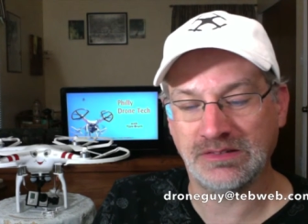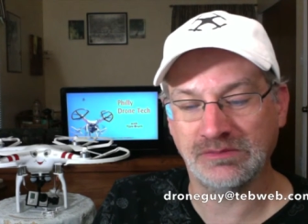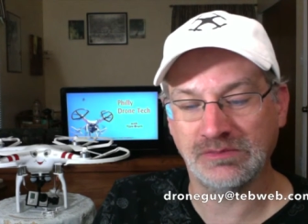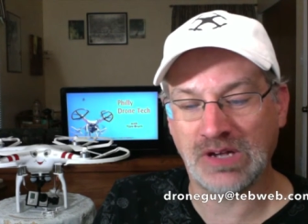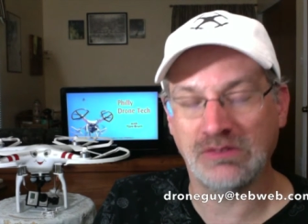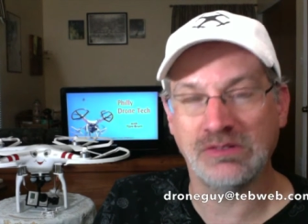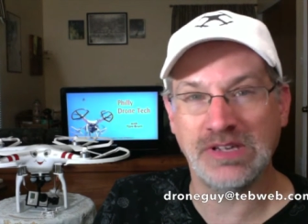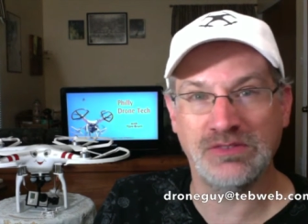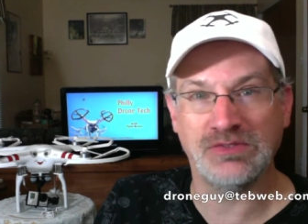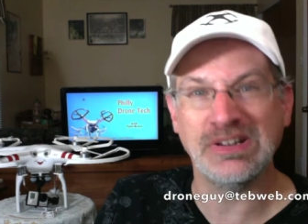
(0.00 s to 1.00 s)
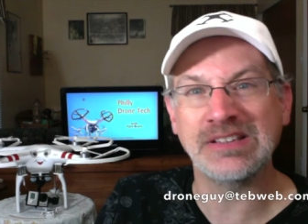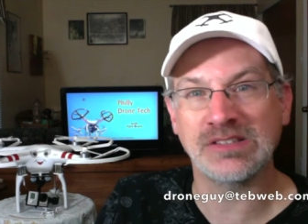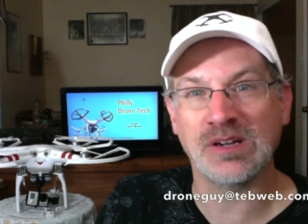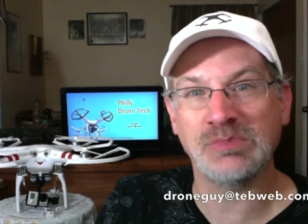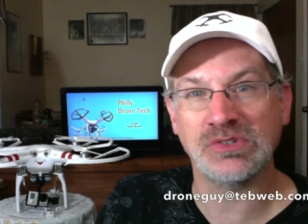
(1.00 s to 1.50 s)
I'll leave
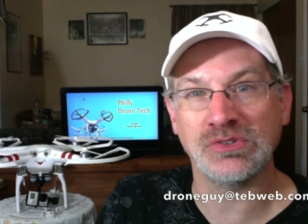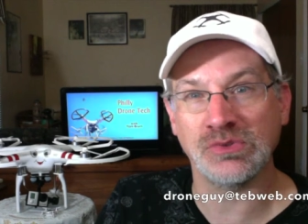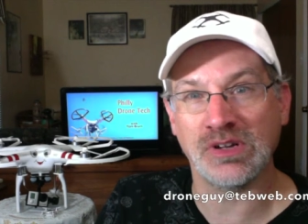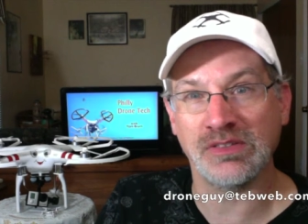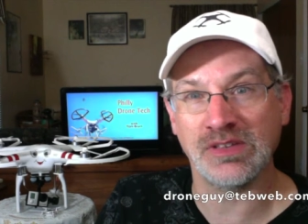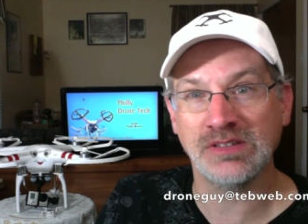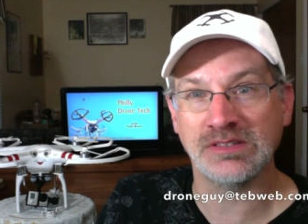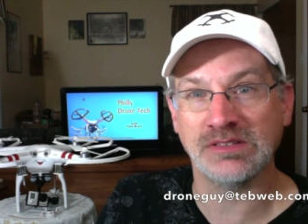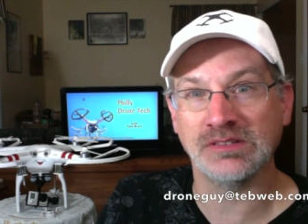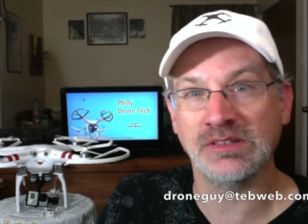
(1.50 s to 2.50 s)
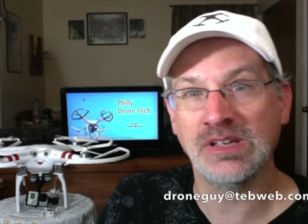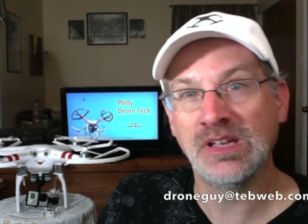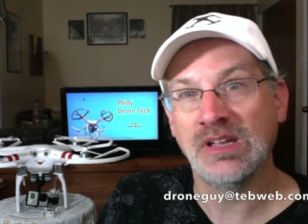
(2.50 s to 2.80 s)
links up to this, and